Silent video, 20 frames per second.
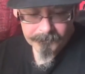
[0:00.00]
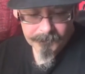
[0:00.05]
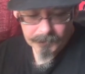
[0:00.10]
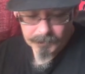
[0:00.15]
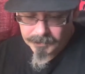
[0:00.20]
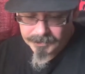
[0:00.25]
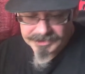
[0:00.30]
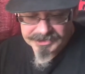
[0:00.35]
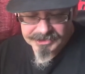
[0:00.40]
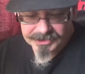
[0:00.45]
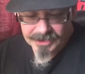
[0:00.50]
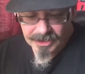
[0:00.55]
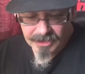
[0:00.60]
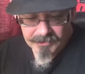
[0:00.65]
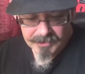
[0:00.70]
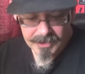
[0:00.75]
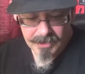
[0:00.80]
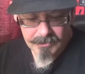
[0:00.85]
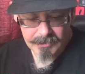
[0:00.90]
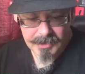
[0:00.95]
What is
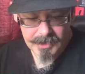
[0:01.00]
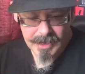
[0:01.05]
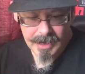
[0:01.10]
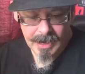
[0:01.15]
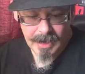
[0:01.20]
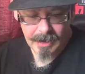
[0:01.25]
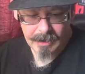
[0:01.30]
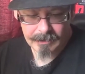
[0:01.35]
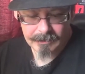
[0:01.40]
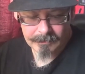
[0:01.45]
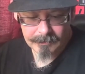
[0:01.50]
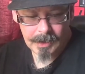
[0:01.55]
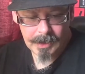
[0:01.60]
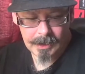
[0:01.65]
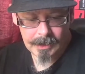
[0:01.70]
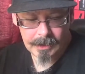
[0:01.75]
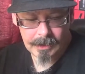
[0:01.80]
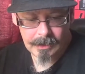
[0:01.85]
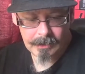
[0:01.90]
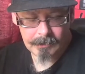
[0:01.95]
going on here?
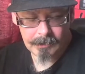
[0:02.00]
Hang it,